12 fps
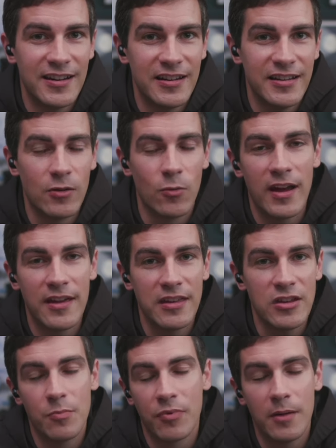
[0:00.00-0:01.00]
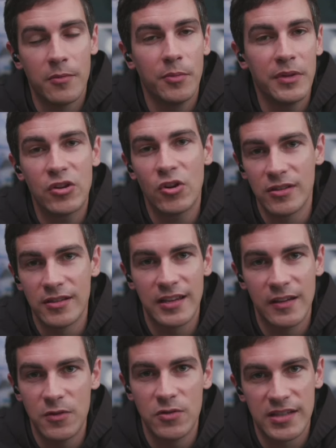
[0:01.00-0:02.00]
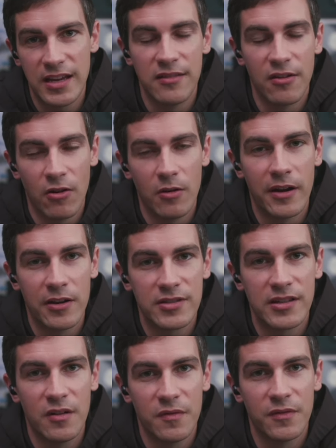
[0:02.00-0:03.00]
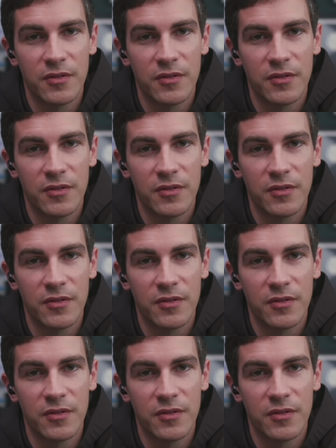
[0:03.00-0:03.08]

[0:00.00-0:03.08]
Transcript: in a way that you probably couldn't if you stayed there all by yourself